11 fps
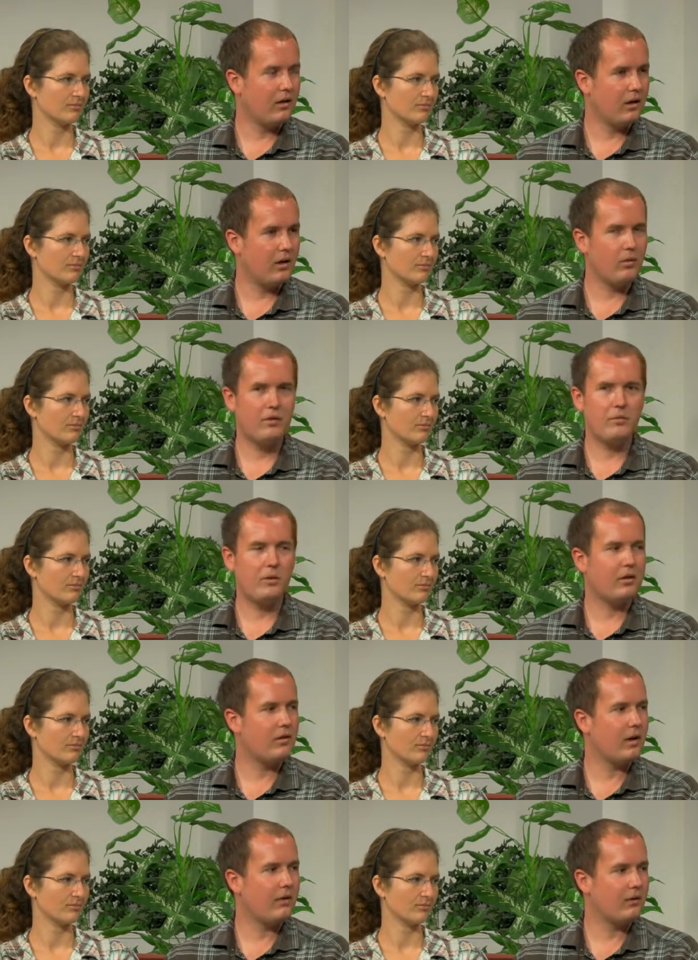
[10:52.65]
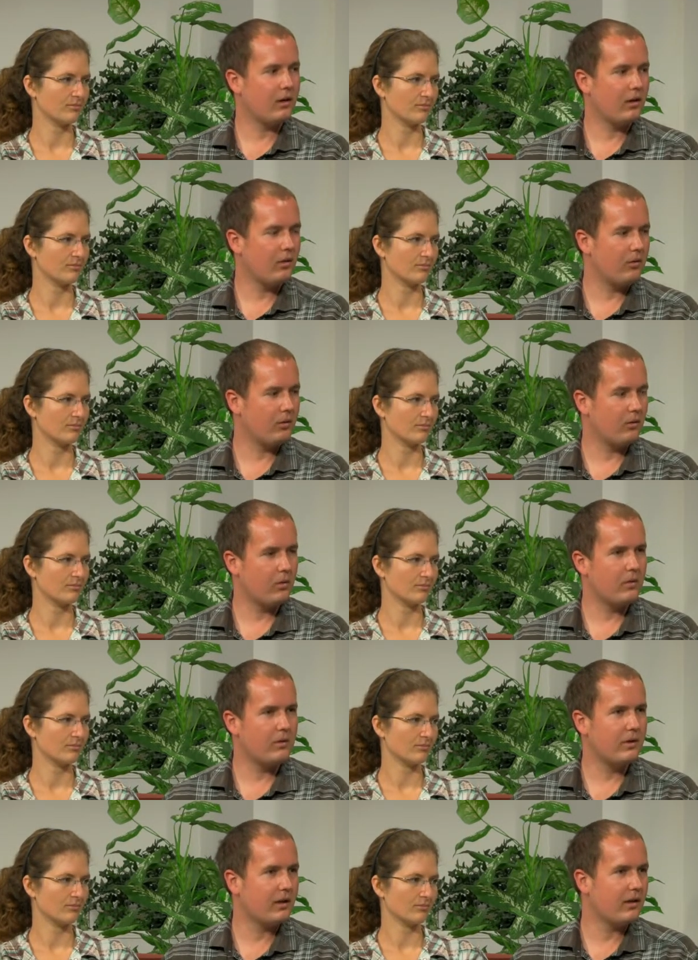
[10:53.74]
Speaker 1: they would have been traveling over
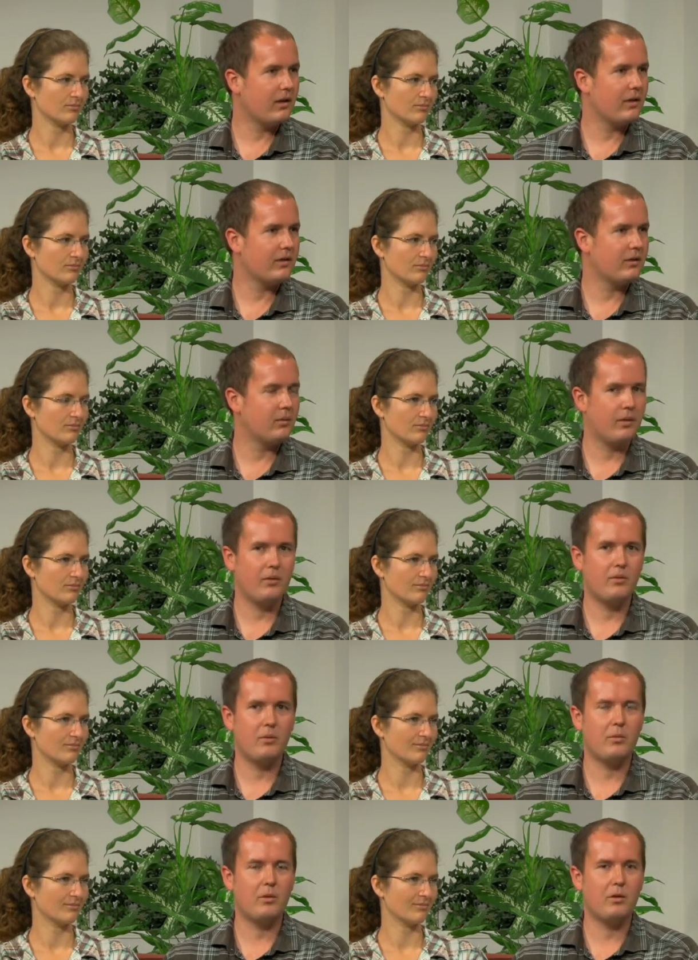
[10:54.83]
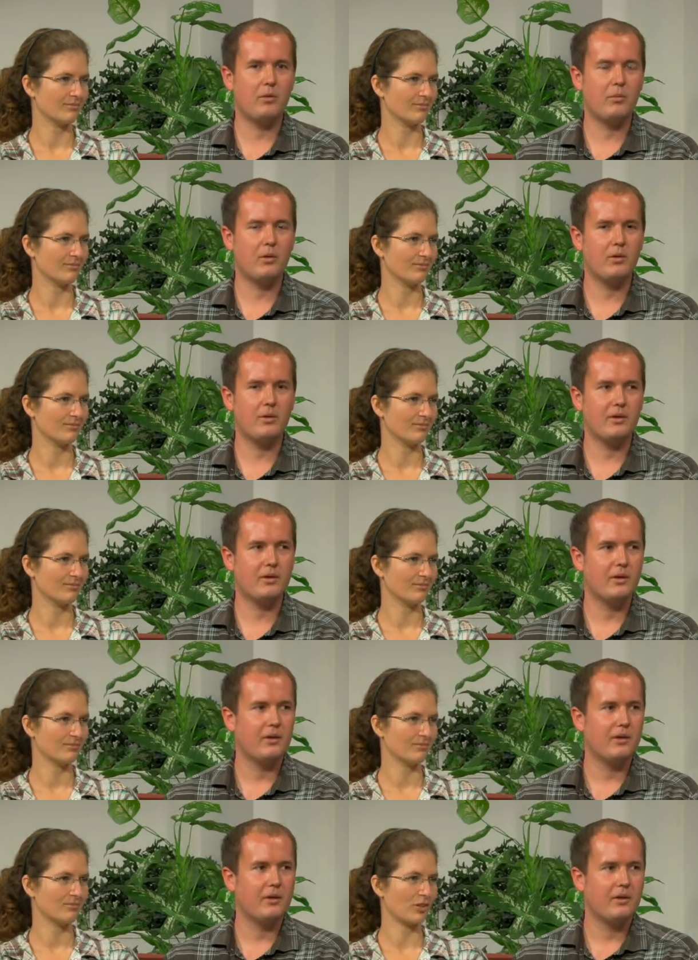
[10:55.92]
roads like this with, with broken bones.
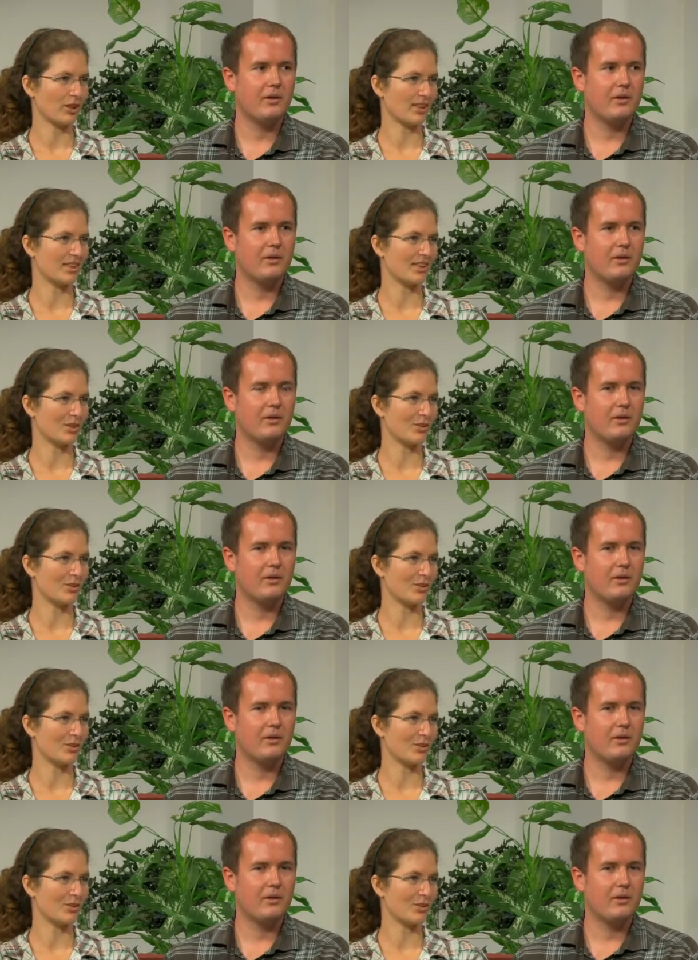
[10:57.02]
Speaker 2: For at least